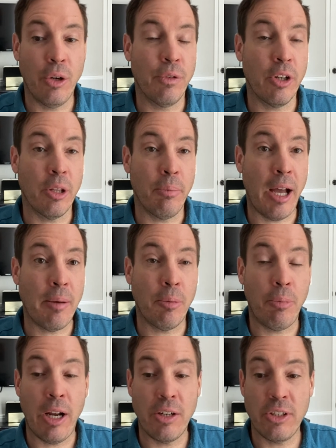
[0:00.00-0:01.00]
over to
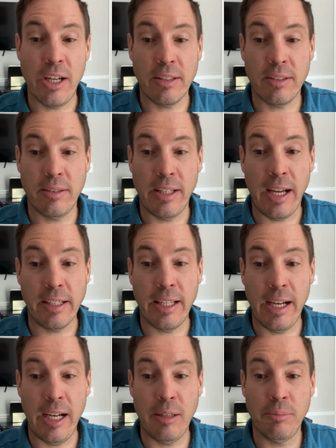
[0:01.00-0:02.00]

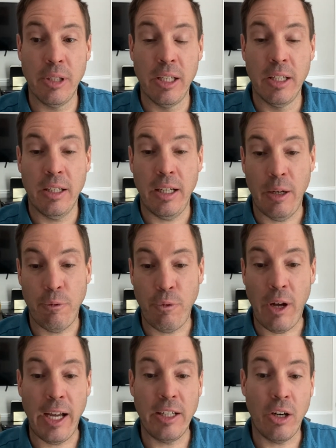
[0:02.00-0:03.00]
thebibleproject.com,
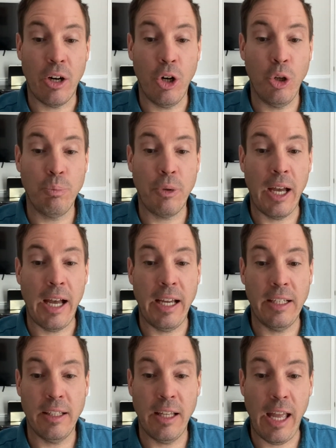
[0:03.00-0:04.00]
find our Hope
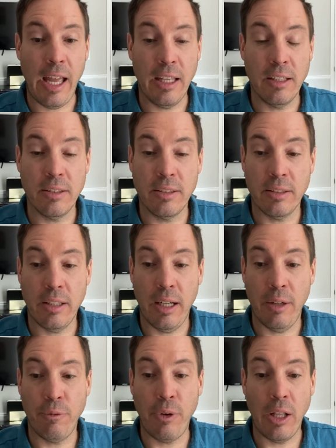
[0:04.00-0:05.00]
Guide, and
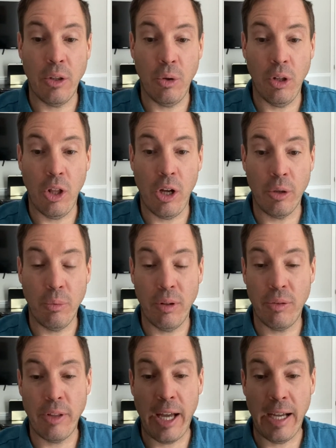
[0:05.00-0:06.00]
follow along
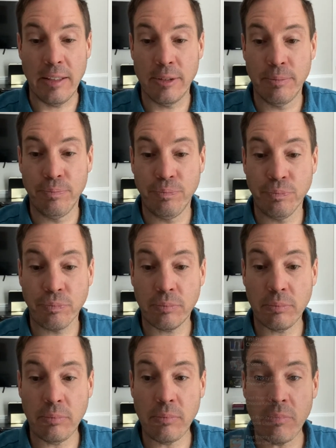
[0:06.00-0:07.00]
with that.
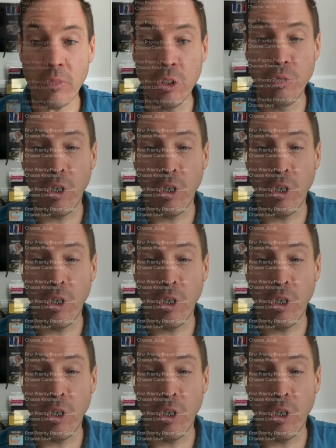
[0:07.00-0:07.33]
You've